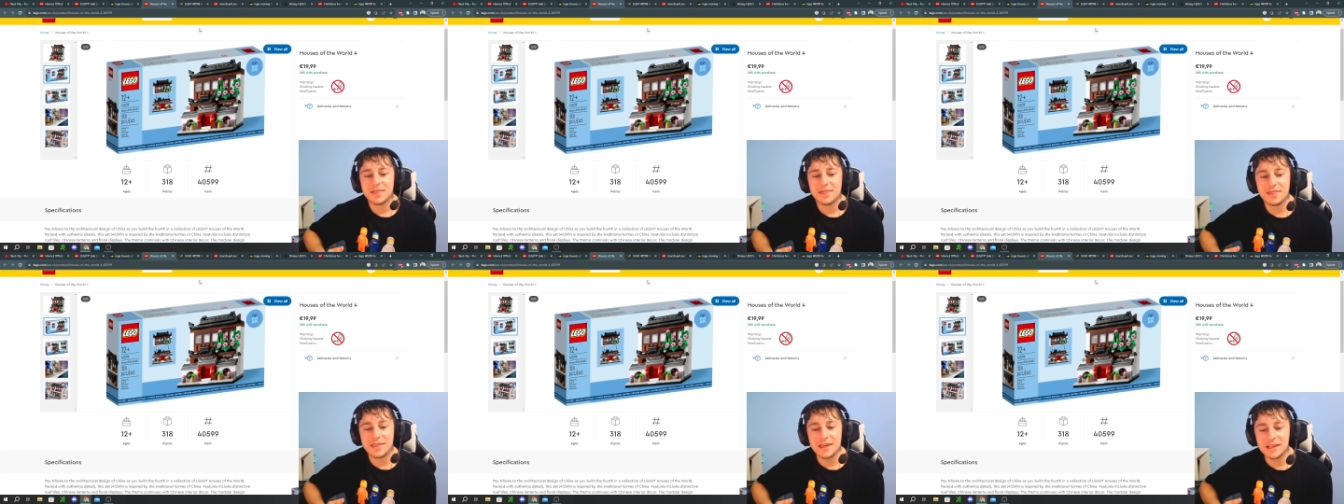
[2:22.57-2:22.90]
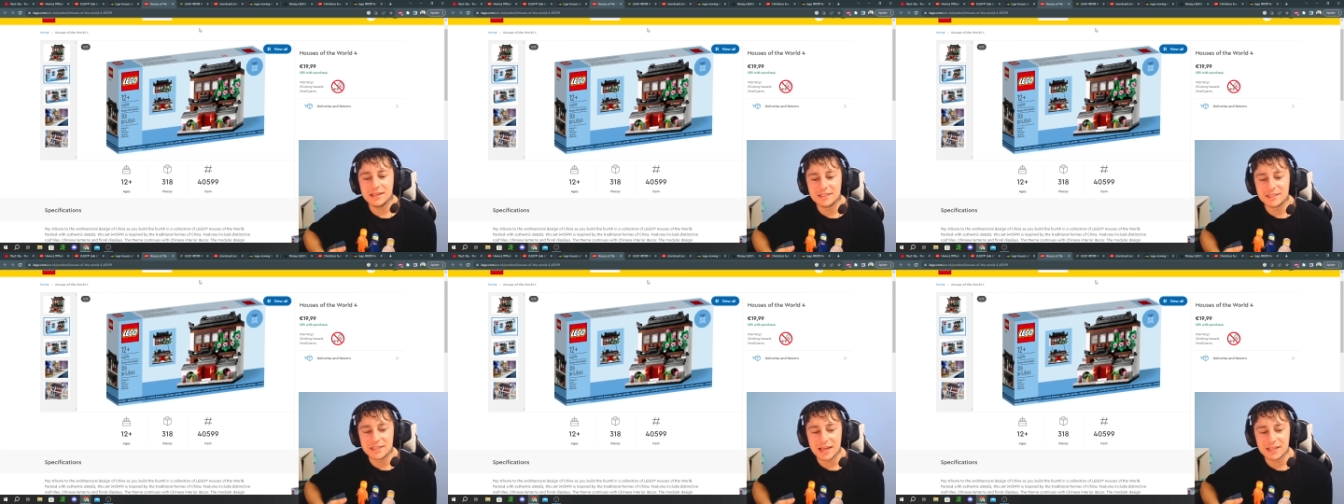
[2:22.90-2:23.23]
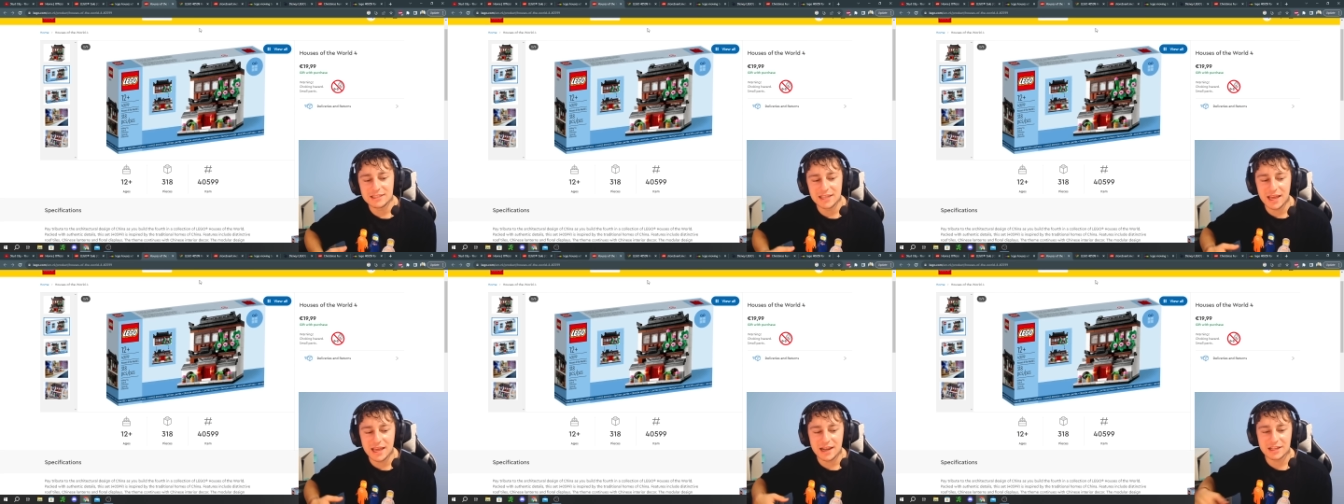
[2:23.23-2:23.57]
these
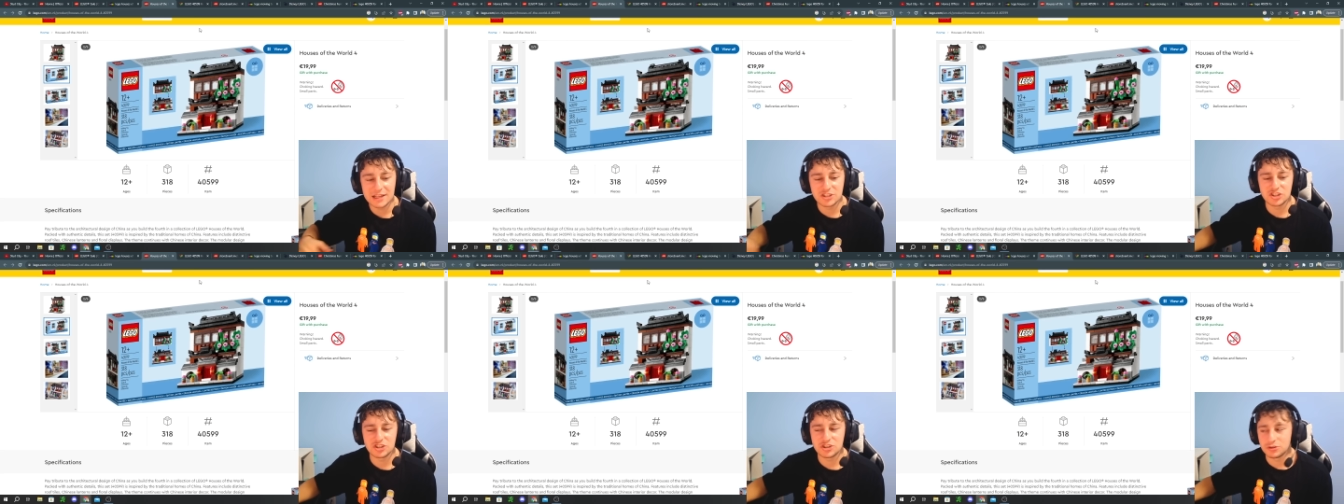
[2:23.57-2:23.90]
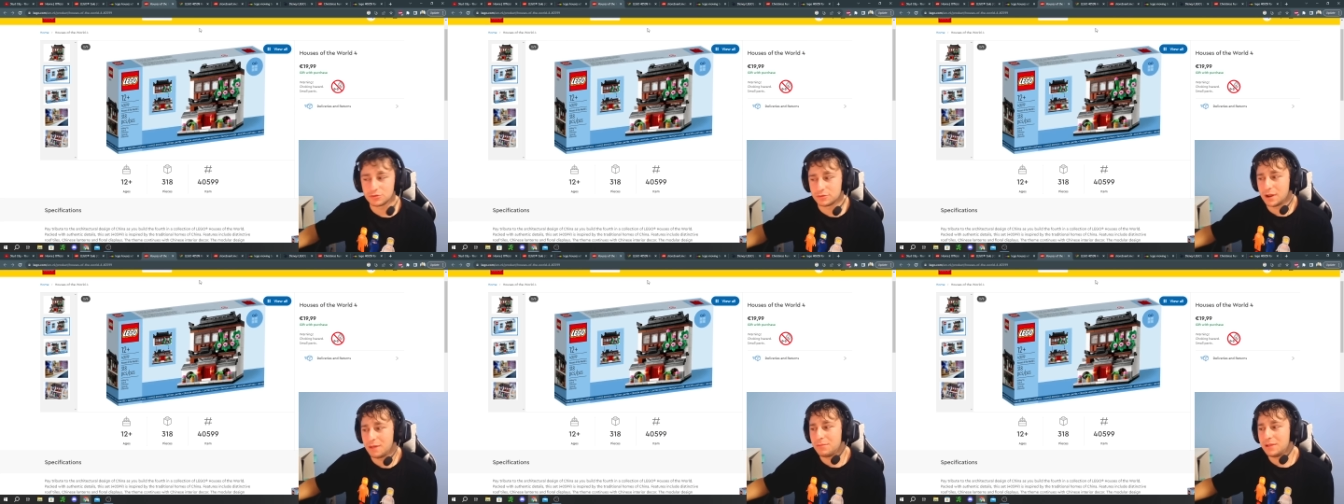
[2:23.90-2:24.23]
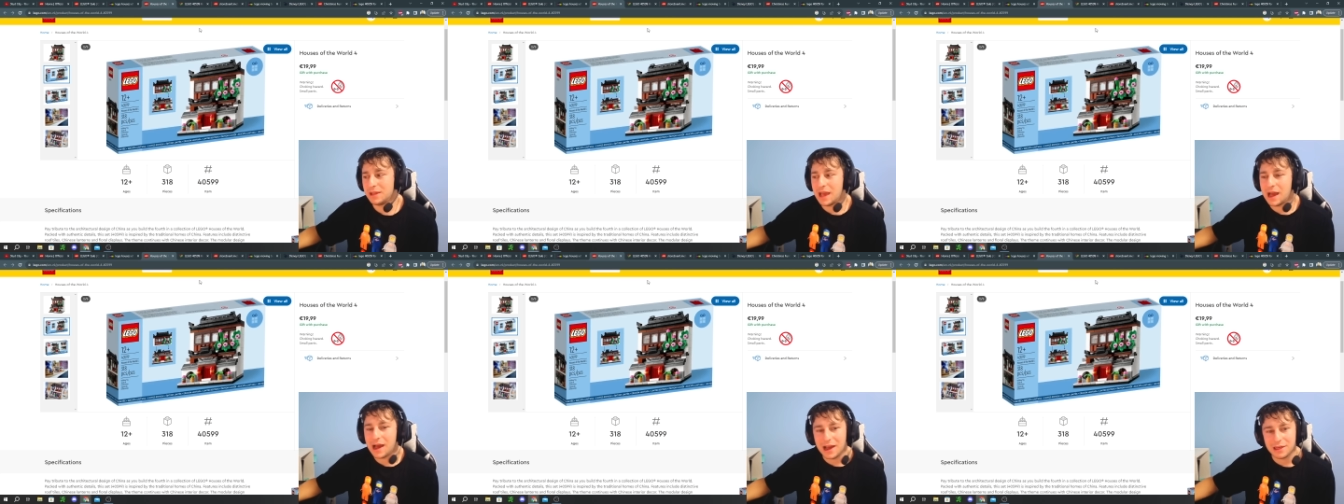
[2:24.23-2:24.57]
sets had
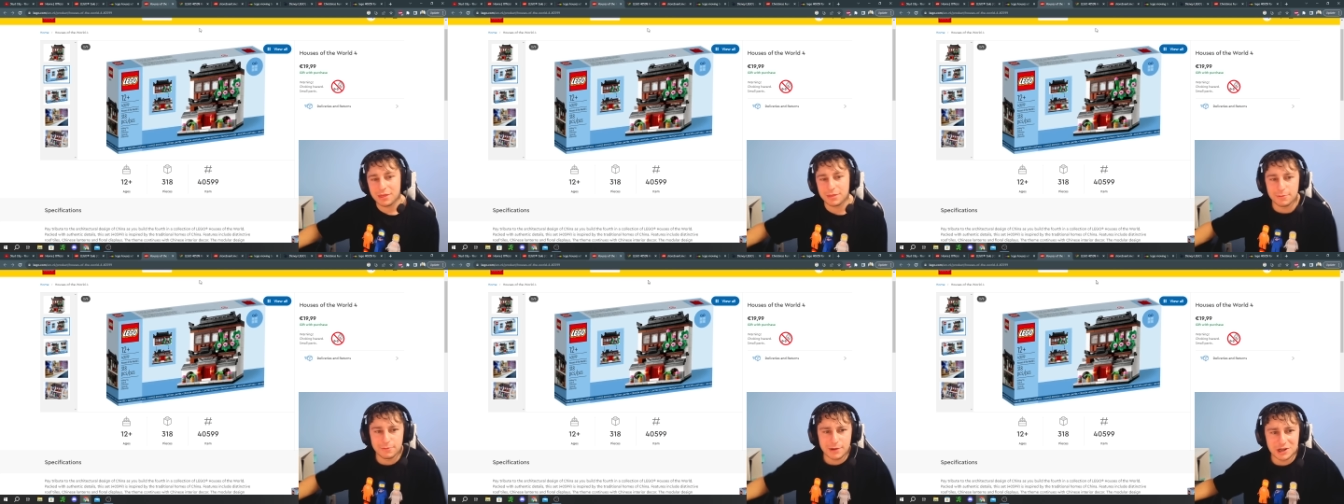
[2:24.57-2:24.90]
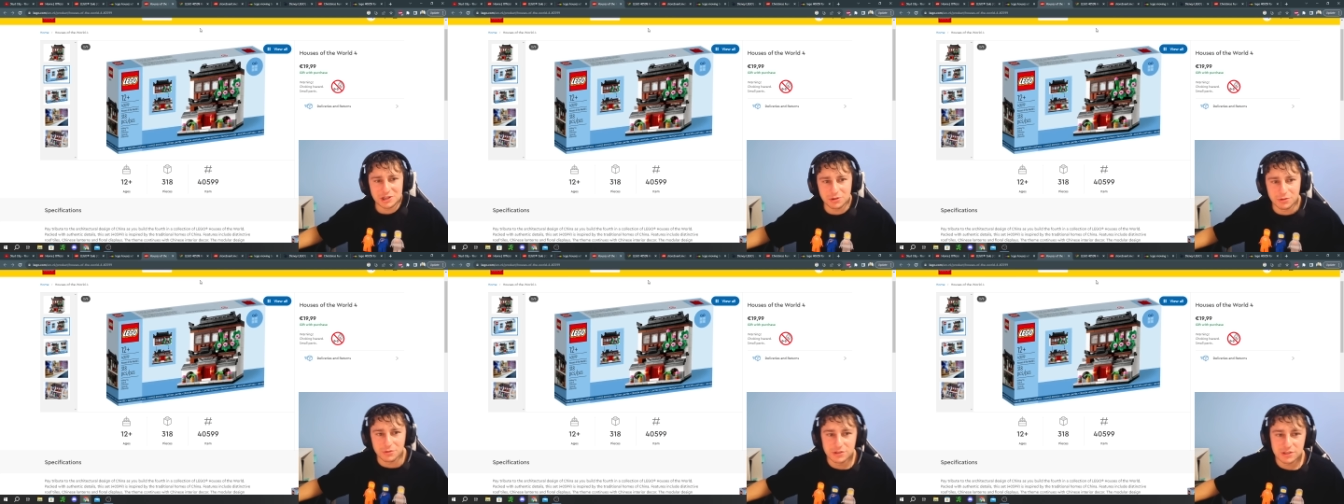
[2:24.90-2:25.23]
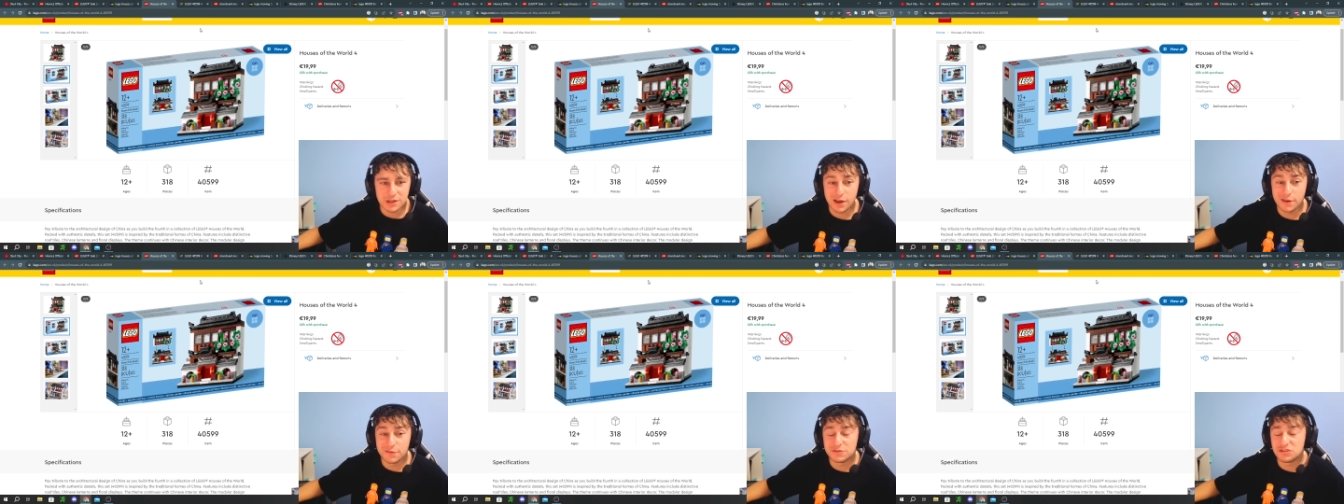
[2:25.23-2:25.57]
extremely high thresholds
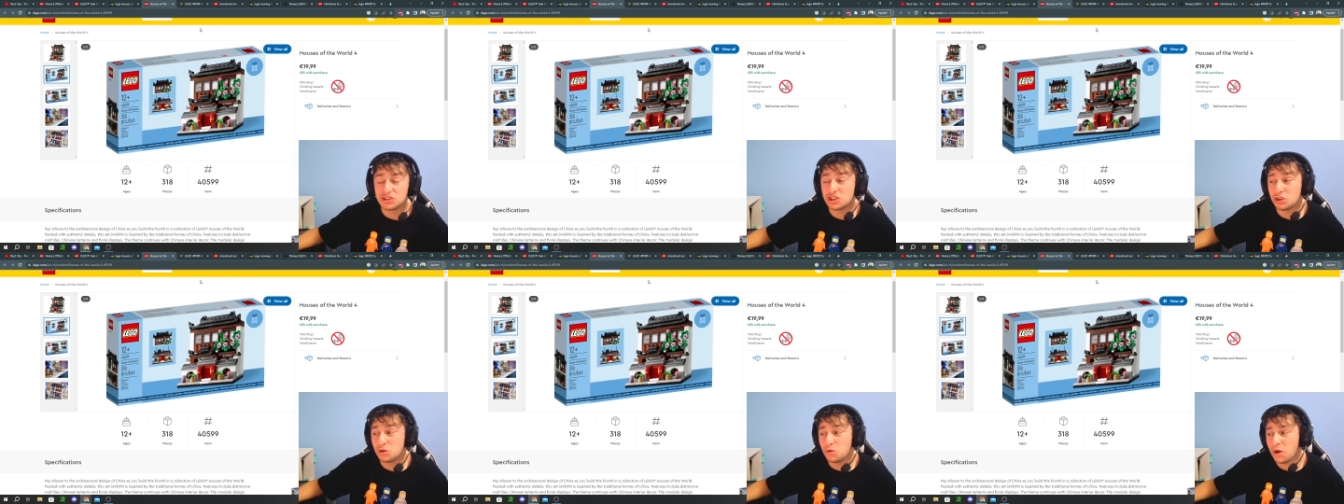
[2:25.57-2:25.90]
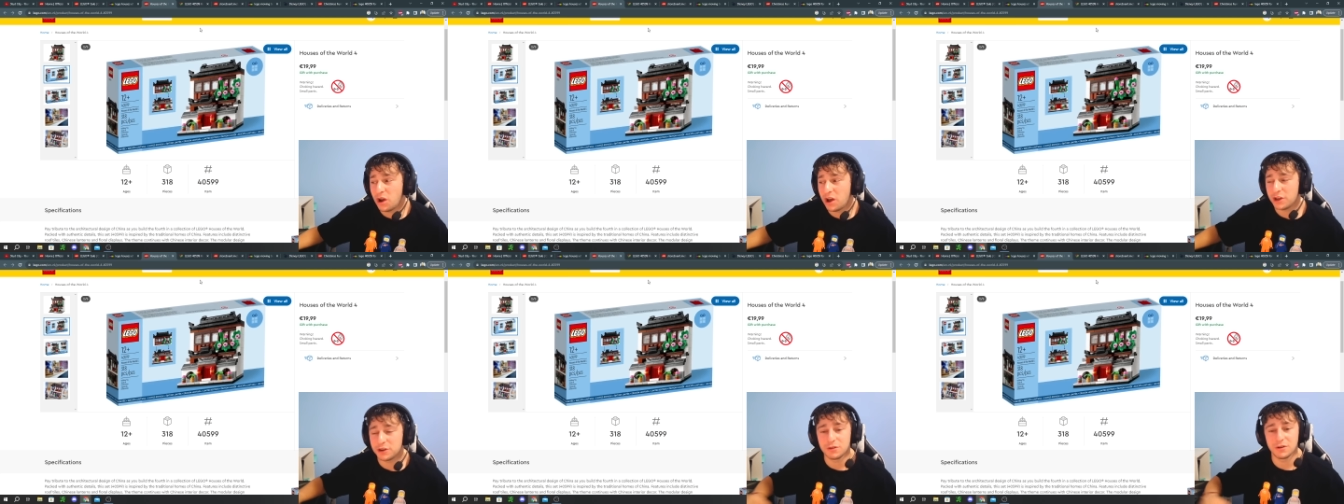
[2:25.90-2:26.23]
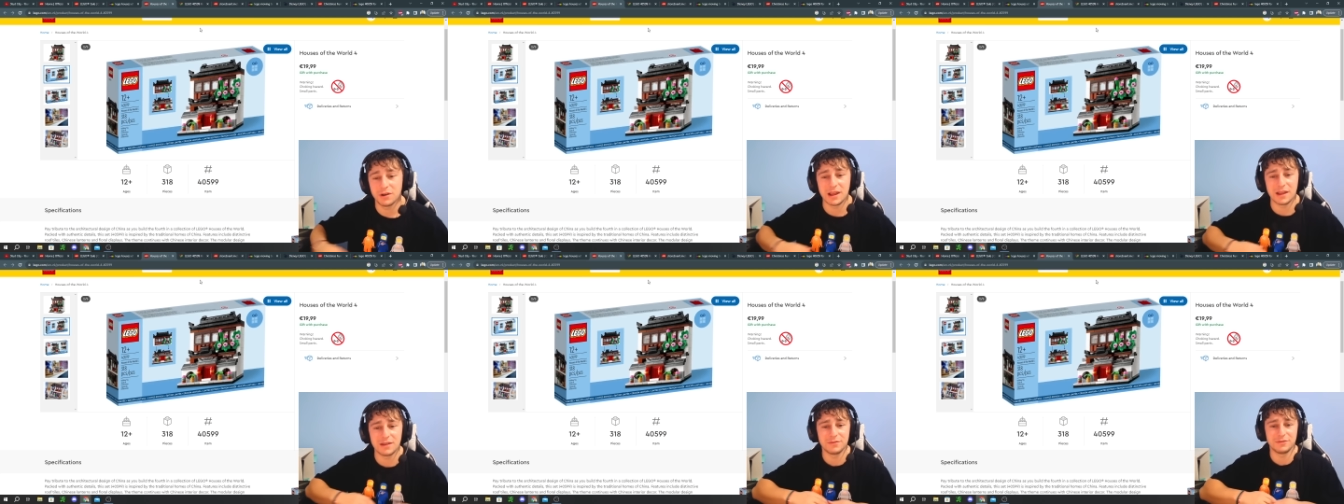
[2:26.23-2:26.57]
of two
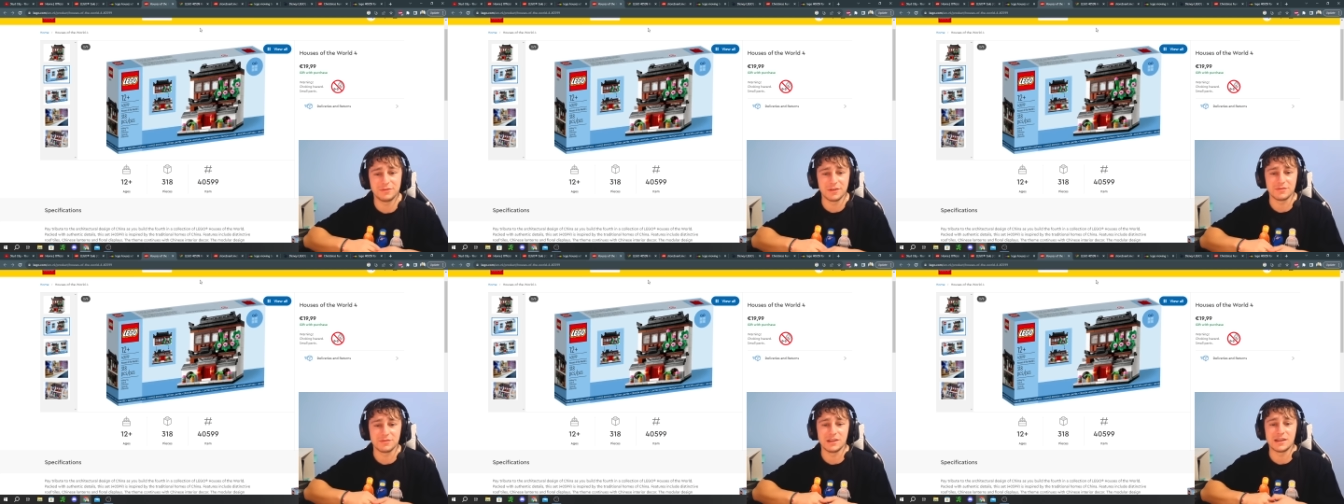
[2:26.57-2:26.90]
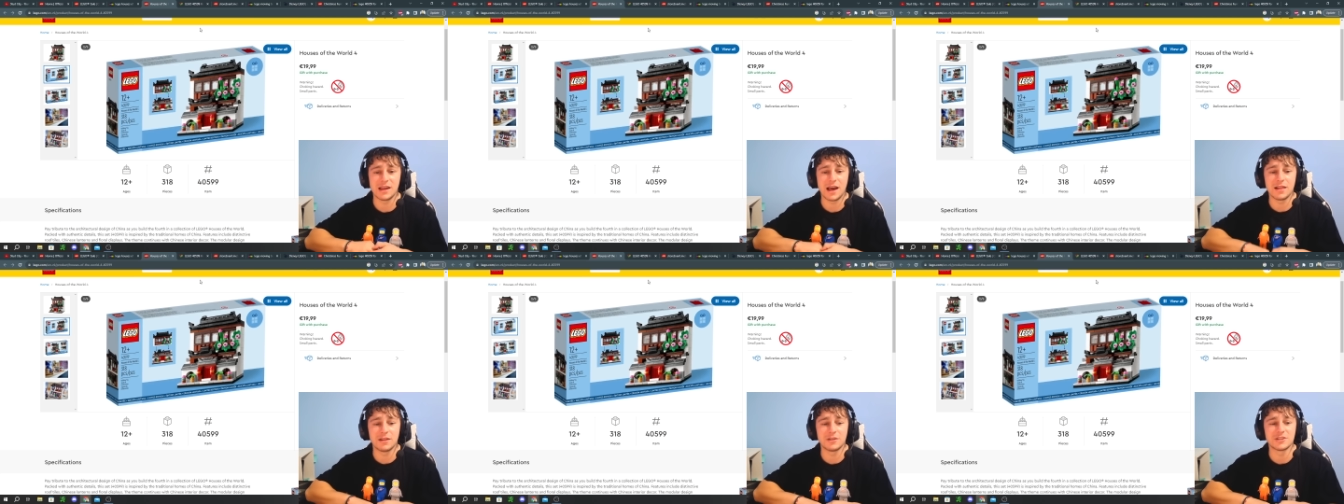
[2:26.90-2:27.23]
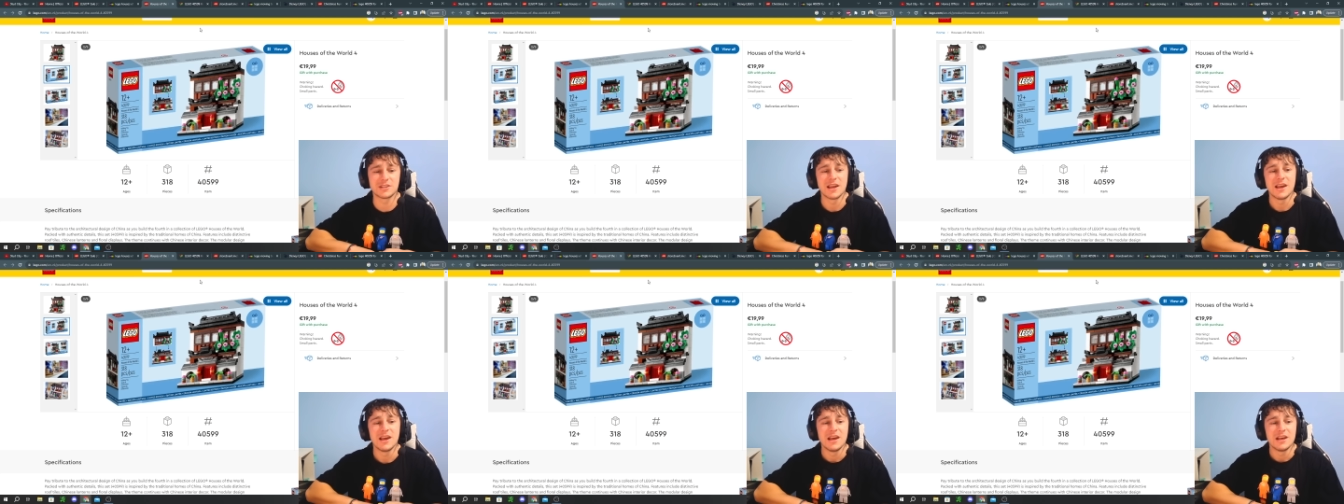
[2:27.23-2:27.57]
hundred fifty dollars.